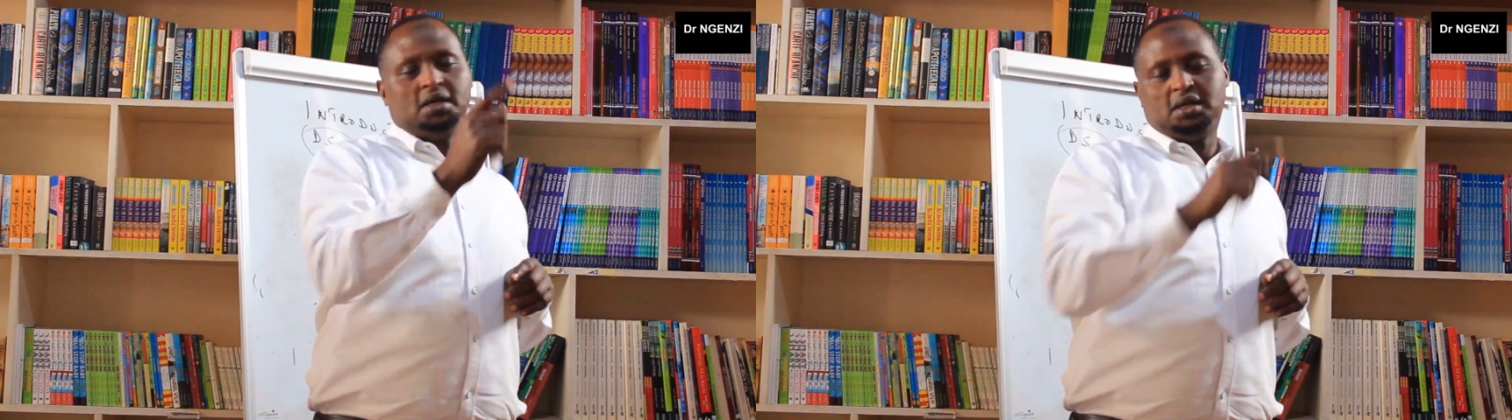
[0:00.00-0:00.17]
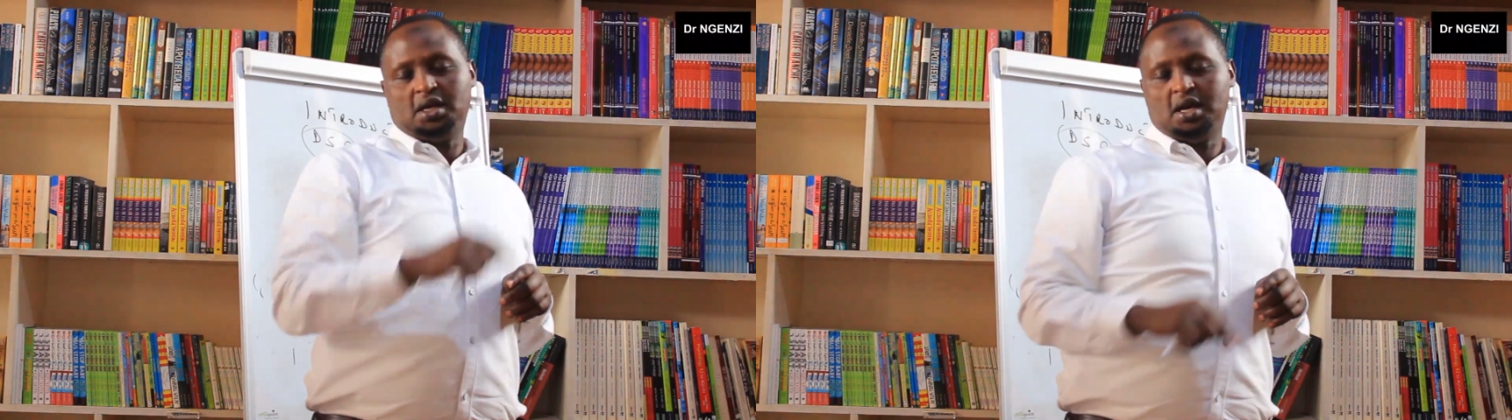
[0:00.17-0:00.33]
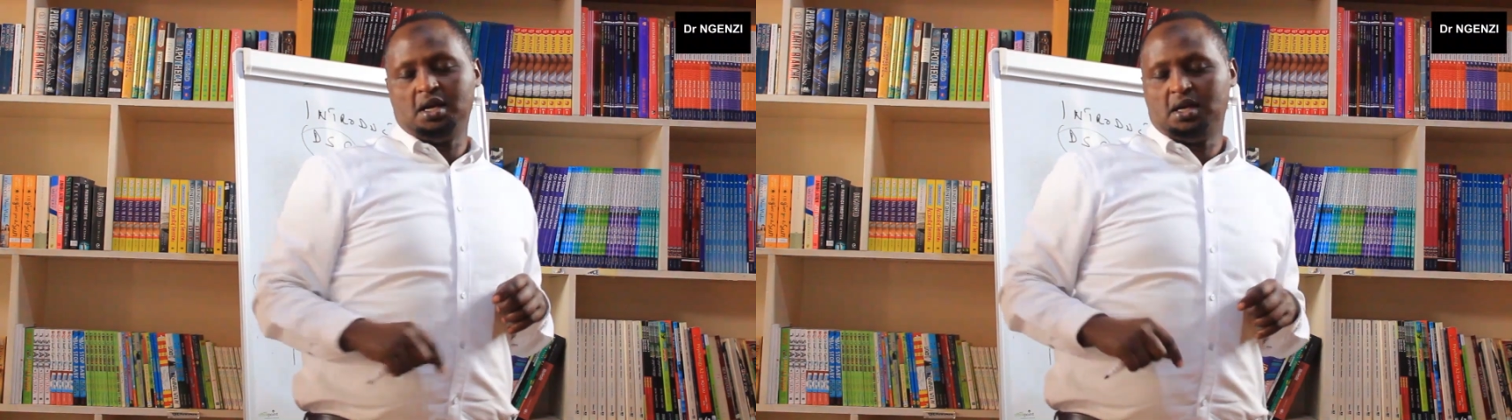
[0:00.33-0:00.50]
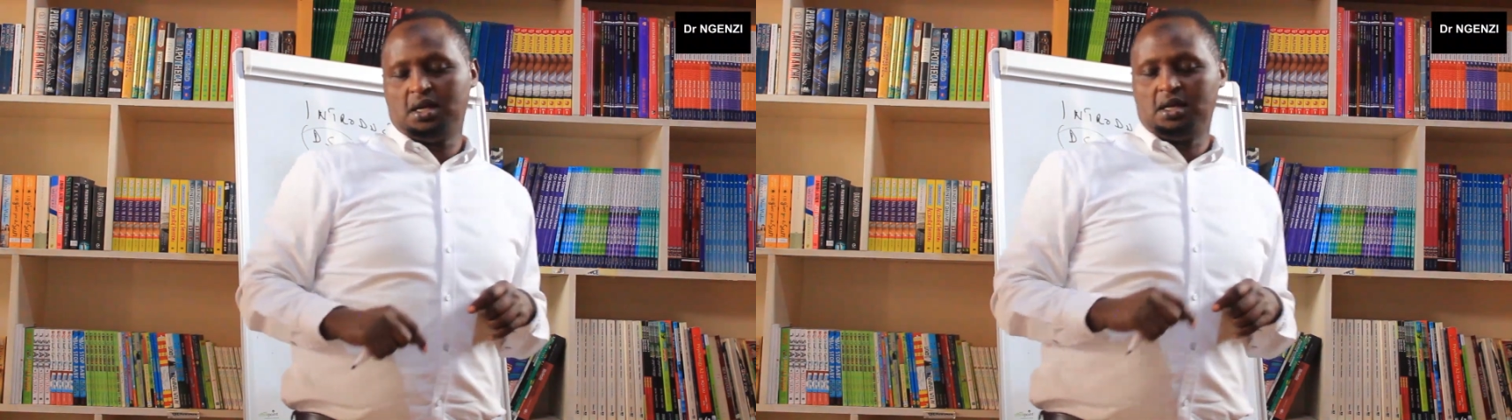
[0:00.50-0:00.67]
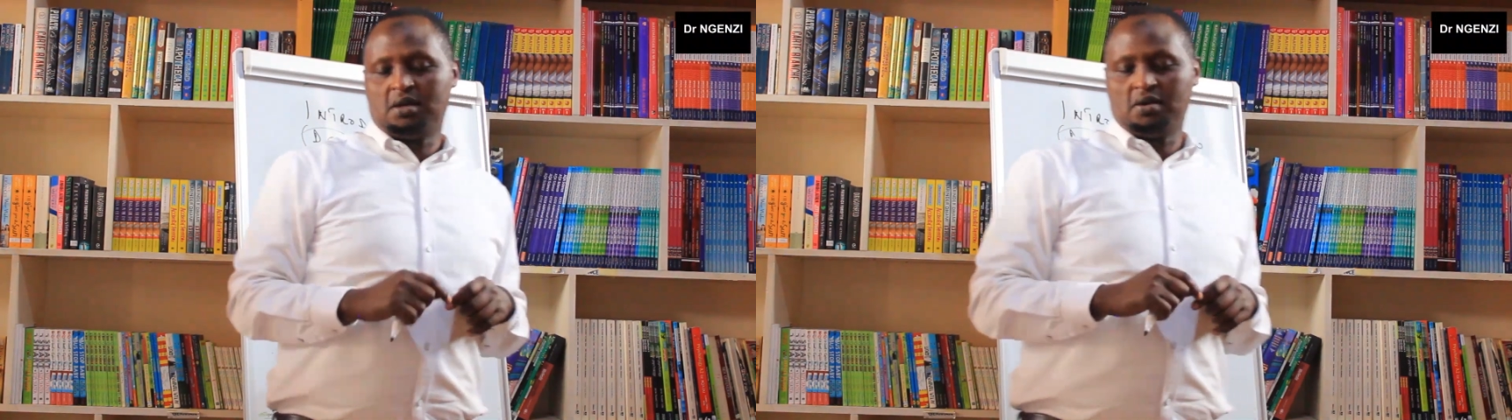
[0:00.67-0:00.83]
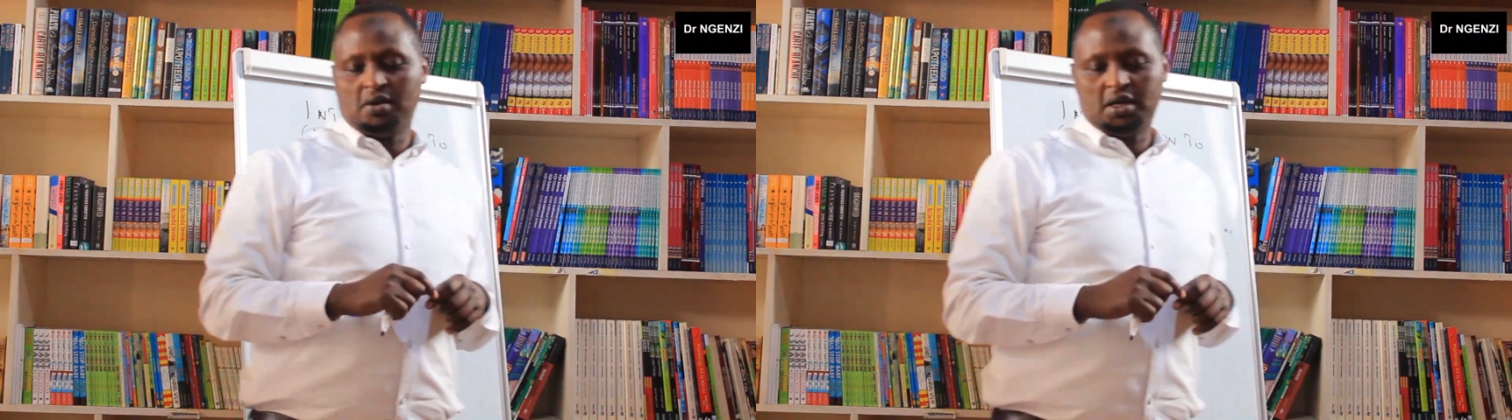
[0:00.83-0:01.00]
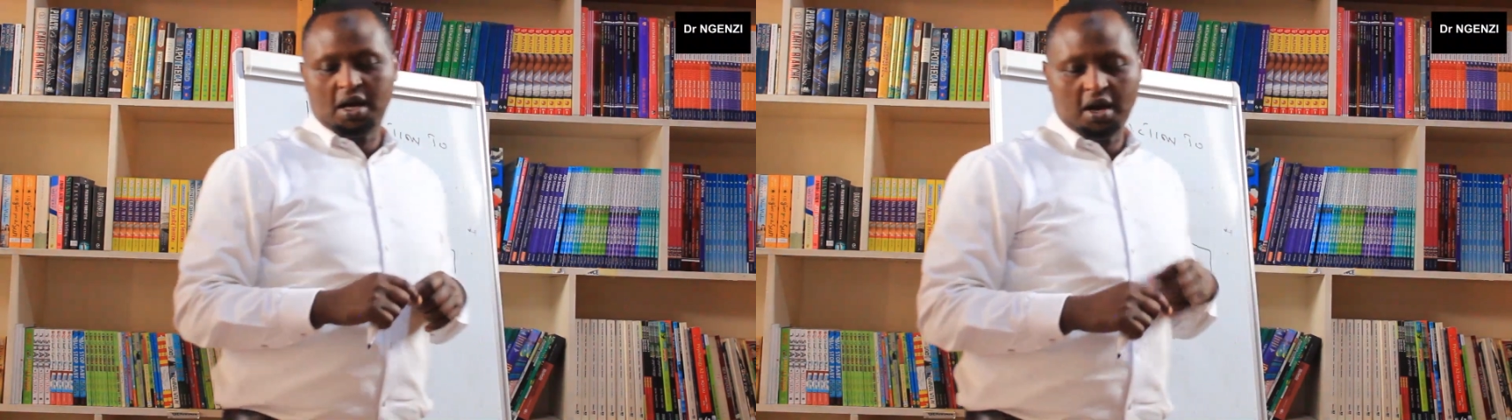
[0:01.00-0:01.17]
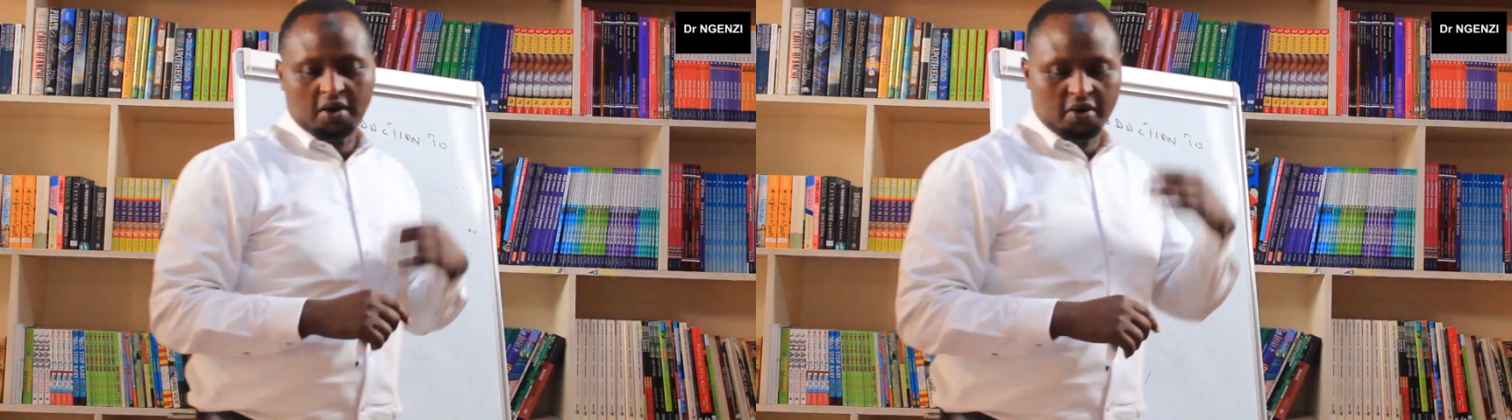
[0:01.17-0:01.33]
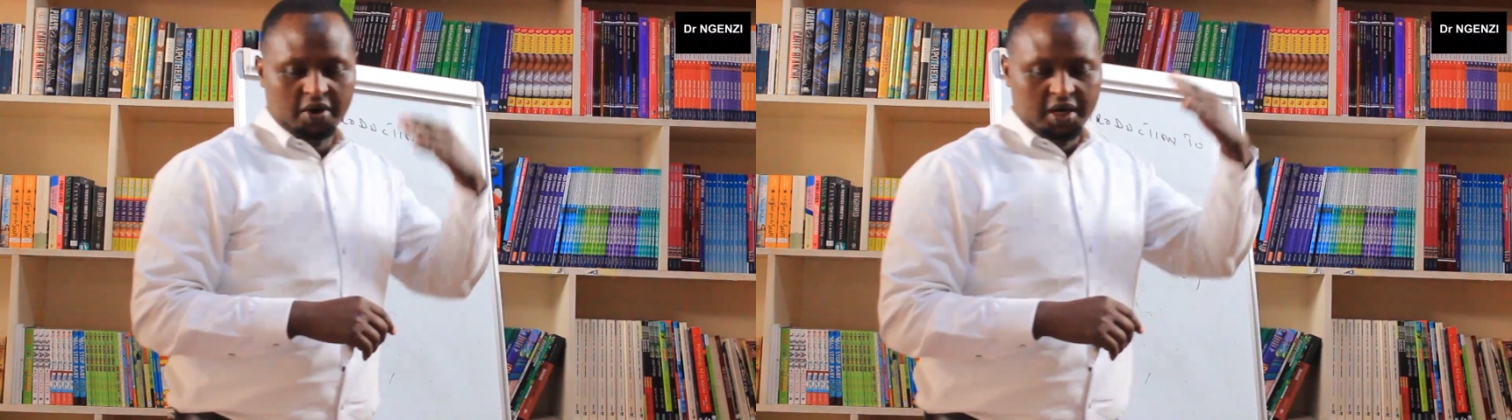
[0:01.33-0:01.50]
Then the
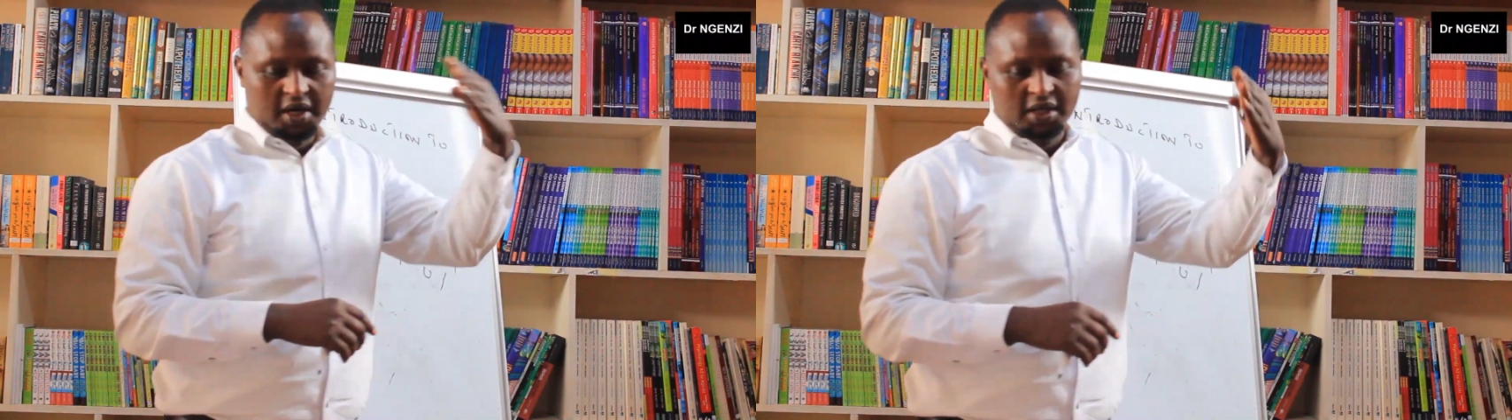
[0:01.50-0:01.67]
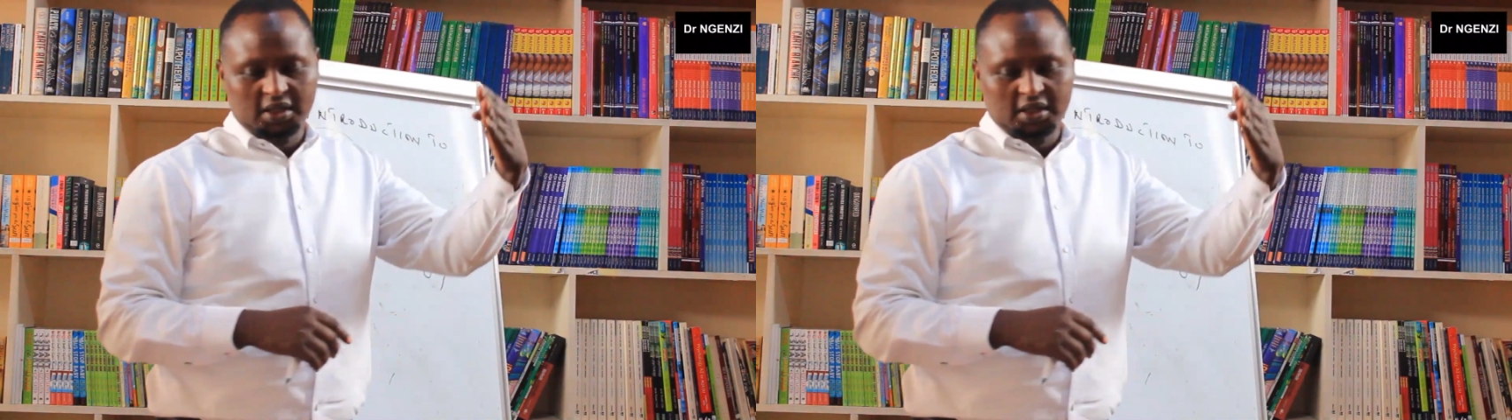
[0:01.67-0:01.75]
decoder or any